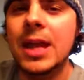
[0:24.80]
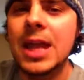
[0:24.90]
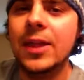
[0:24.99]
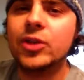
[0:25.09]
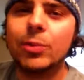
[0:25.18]

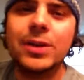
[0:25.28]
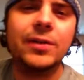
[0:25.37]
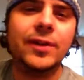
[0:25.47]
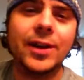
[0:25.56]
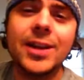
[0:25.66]
this will be
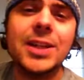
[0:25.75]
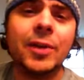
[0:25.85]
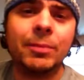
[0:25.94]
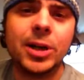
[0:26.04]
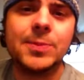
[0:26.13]
a very
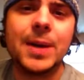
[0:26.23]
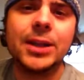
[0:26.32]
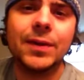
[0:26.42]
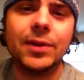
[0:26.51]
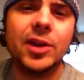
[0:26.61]
different
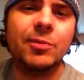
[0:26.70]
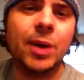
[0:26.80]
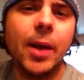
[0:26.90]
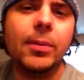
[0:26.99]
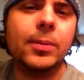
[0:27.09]
perspective than you've
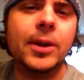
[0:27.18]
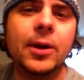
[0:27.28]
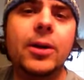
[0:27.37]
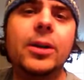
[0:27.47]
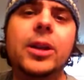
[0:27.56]
probably
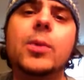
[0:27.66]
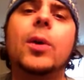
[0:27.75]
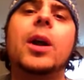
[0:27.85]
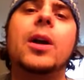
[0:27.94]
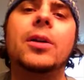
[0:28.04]
heard
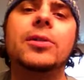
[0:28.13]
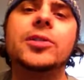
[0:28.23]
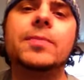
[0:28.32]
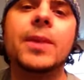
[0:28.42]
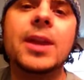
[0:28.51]
anywhere
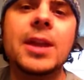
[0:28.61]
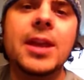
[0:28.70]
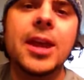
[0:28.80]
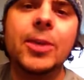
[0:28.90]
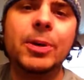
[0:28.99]
else.
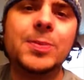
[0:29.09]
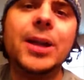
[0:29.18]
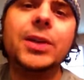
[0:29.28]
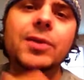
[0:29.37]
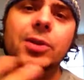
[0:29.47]
And the
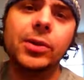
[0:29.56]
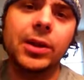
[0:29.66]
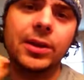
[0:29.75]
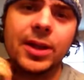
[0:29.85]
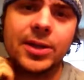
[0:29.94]
perspective is
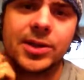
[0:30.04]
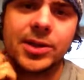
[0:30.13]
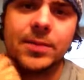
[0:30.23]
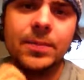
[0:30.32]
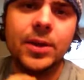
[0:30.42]
really
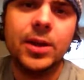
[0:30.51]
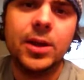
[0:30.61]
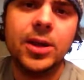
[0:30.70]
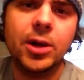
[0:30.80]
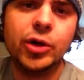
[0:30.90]
this
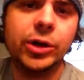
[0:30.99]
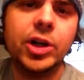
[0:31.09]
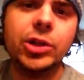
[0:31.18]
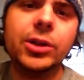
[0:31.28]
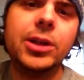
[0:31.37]
you know,
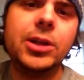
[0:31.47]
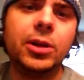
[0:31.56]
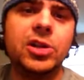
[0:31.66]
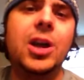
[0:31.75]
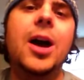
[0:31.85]
traditionally
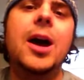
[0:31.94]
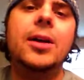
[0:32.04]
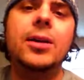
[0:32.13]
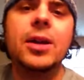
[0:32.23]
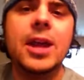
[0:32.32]
you're
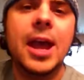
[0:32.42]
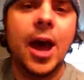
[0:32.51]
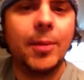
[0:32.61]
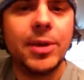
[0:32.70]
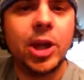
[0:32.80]
taught
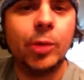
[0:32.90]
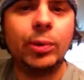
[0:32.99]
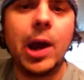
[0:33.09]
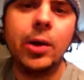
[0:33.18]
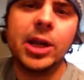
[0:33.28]
how to make your
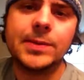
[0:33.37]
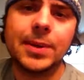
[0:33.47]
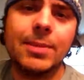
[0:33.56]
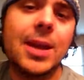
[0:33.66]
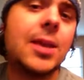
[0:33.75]
priorities
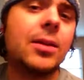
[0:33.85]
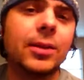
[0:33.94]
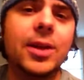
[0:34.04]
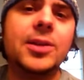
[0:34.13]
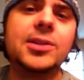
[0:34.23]
by making a
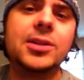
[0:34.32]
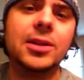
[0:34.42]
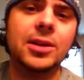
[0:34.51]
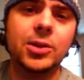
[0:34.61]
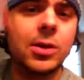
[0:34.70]
list
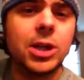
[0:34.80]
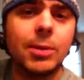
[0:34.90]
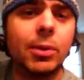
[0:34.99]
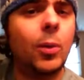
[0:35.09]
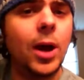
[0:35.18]
and doing
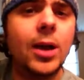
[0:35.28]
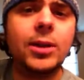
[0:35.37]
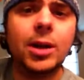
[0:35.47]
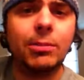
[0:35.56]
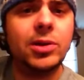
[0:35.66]
number
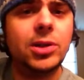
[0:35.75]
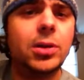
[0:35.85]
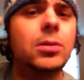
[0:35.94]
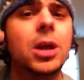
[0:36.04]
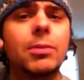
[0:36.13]
one, number
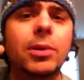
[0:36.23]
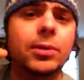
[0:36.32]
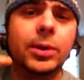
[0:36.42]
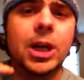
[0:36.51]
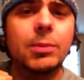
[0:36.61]
two, number
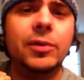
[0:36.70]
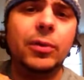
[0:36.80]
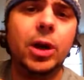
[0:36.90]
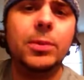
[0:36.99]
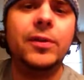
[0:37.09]
three, number
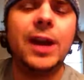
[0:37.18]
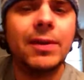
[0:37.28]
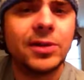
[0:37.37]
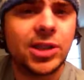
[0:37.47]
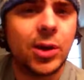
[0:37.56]
four, number
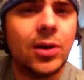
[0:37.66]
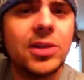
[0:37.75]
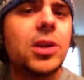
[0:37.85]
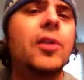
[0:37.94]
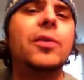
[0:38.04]
five, and so on
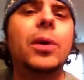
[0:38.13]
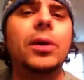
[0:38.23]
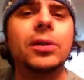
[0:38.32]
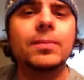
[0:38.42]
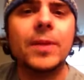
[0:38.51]
and so forth.